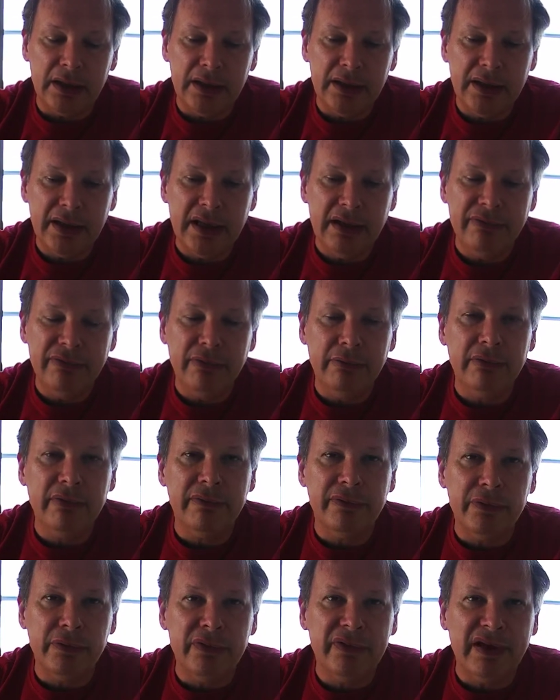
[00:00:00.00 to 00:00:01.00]
If the
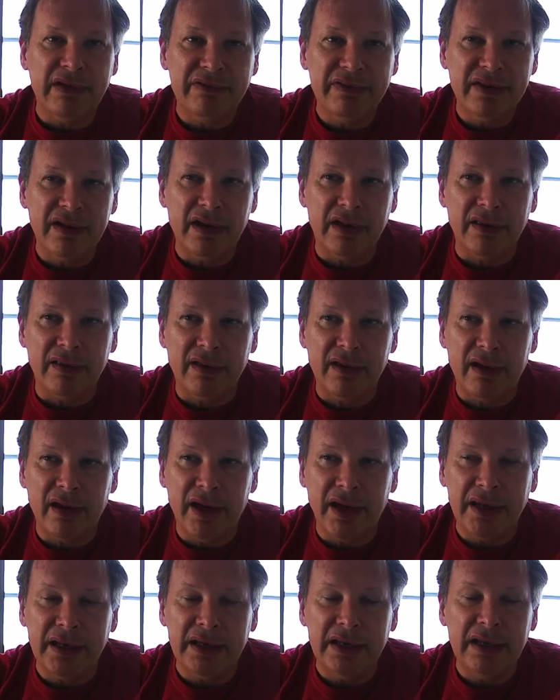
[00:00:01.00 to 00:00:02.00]
reviews I've seen online,
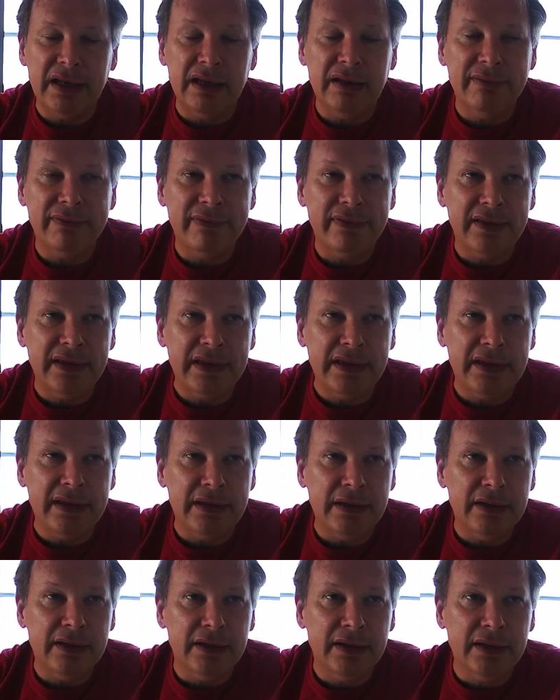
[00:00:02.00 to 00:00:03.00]
if the
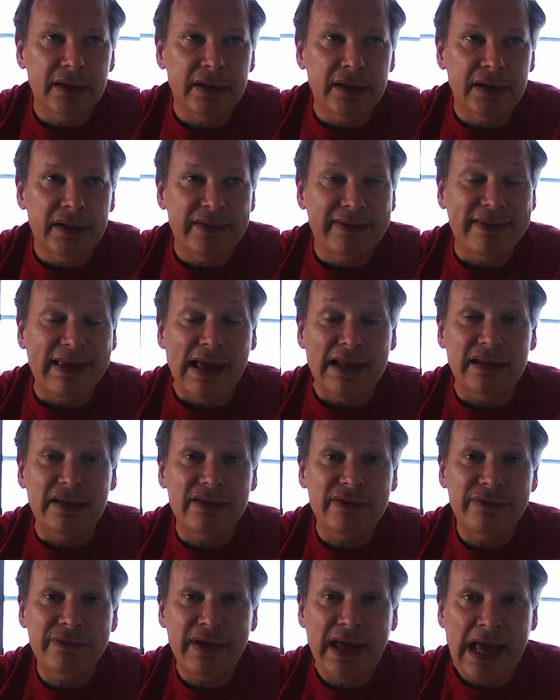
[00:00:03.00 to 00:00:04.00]

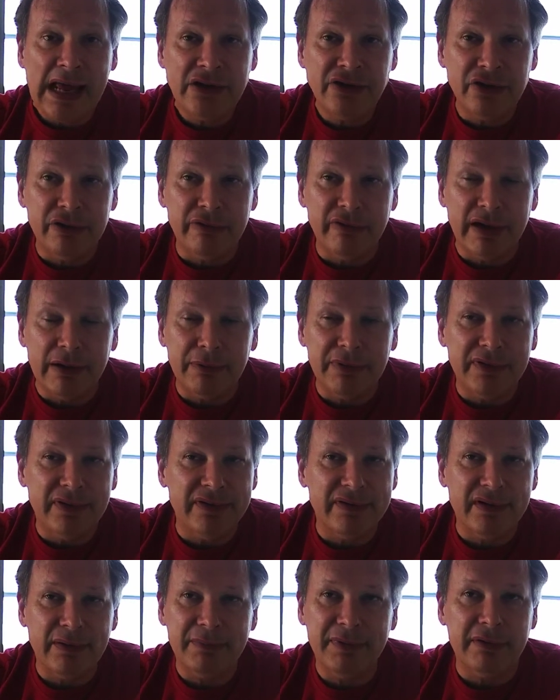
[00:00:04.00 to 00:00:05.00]
satisfaction rate, which is
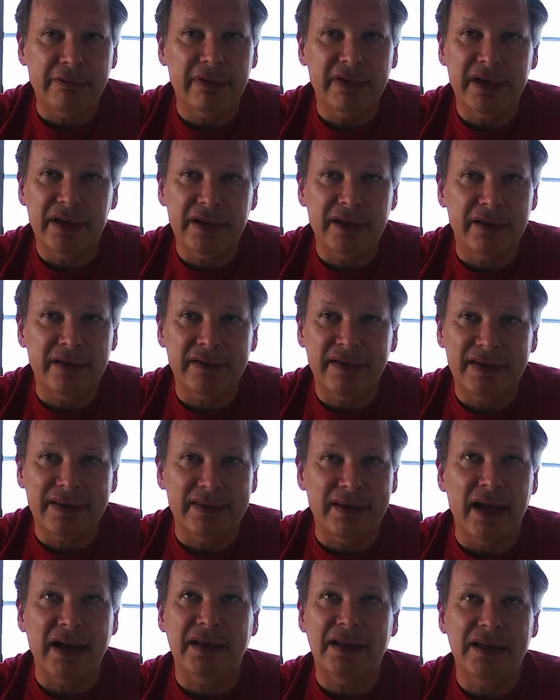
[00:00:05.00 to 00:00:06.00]
something ridiculous, like
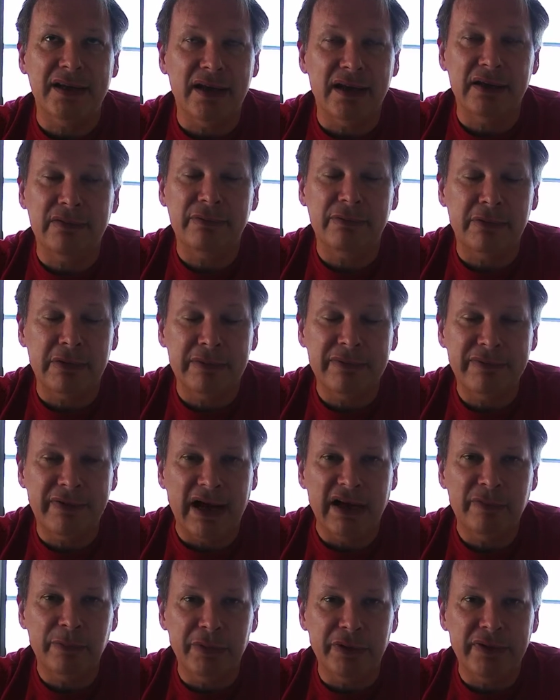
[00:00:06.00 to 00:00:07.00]
99.5%
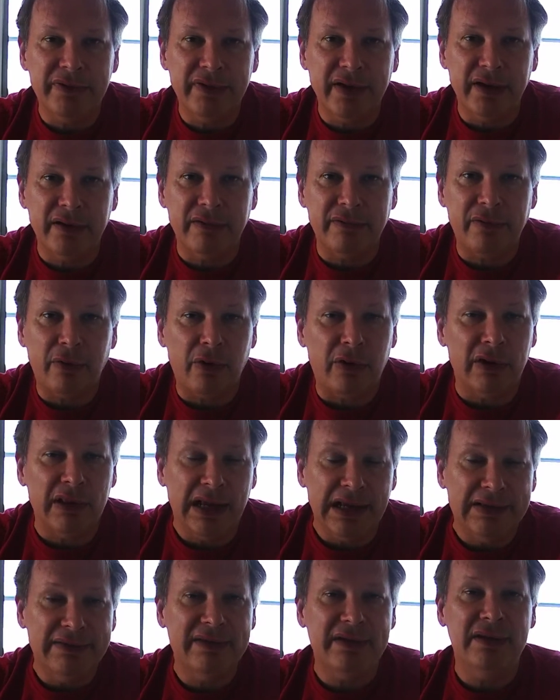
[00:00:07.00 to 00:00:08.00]
of all
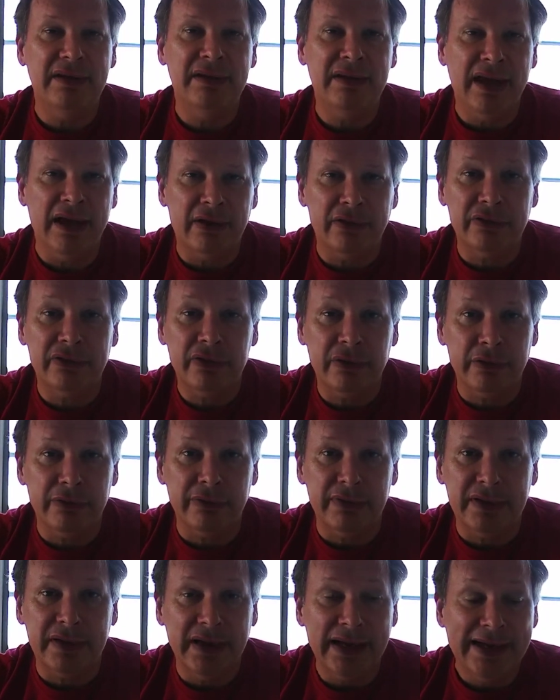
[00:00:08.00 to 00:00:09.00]
ICL surgery,
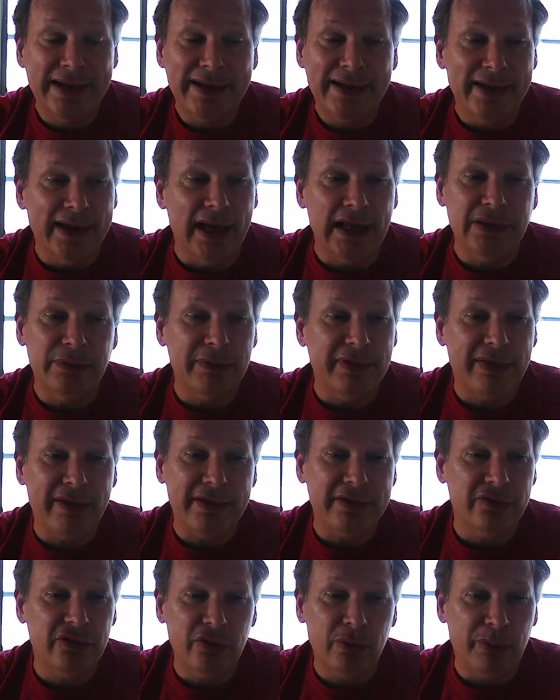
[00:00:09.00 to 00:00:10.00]
ends with like
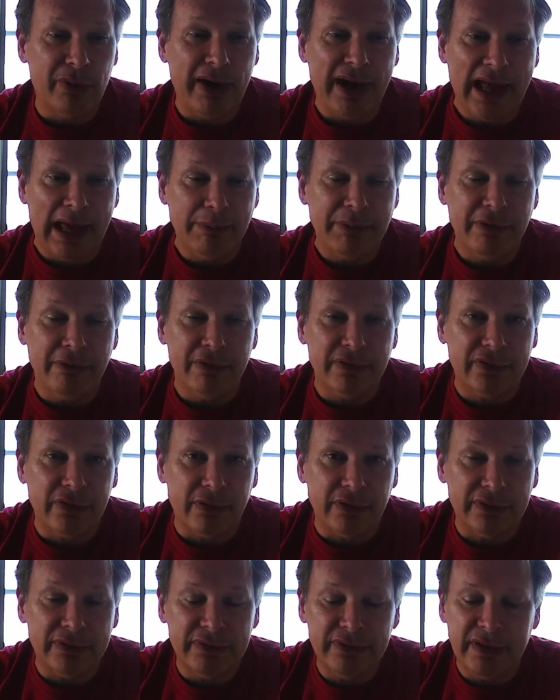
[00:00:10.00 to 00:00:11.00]
super happy results.
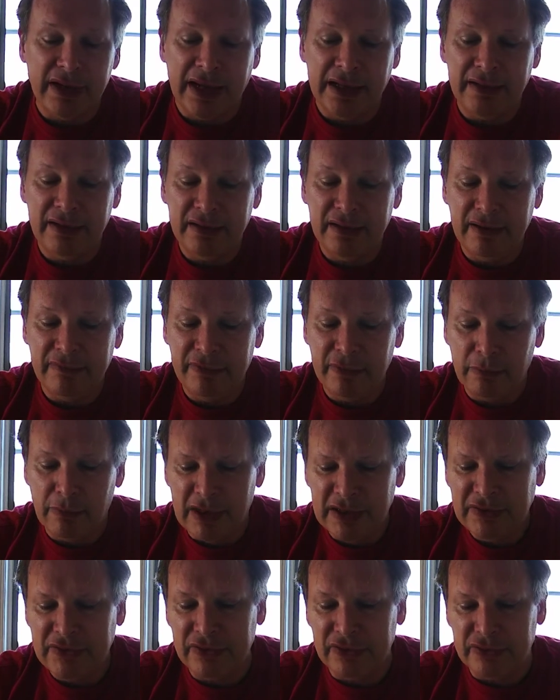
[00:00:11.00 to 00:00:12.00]
And if you watch
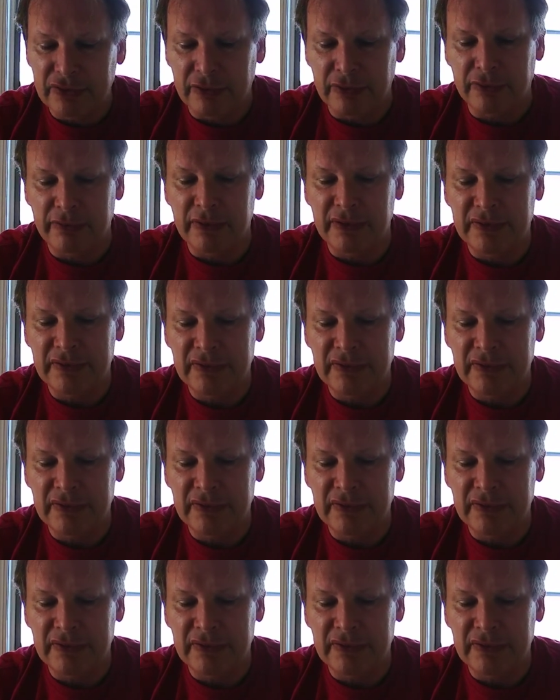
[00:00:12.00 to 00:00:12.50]
the surgeries,